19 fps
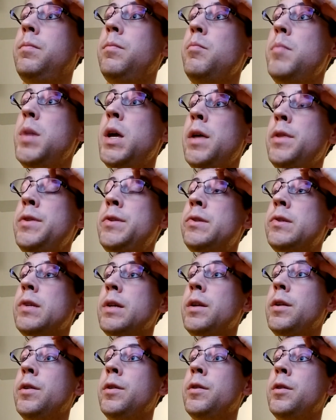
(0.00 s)
myths
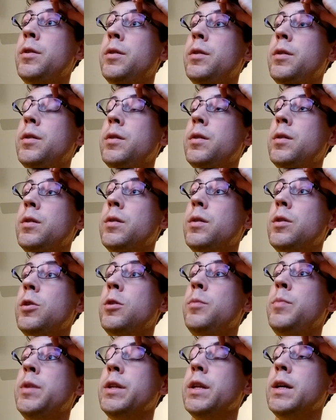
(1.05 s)
and
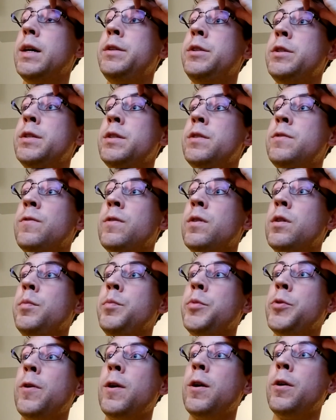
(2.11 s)
urban legends from
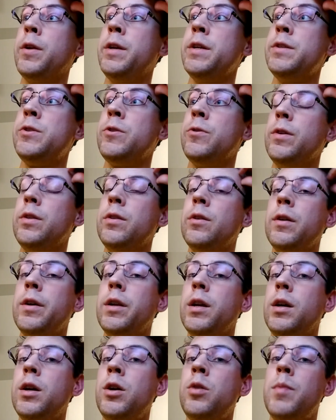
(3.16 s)
throughout history they're going
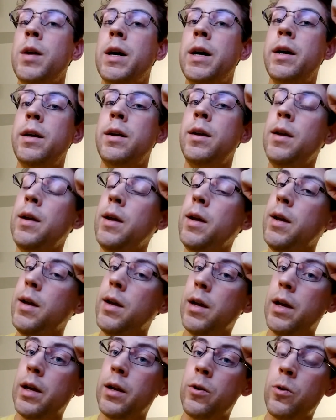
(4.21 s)
to go by.
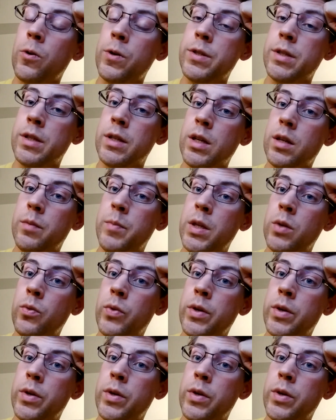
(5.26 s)
And of course it's going to be the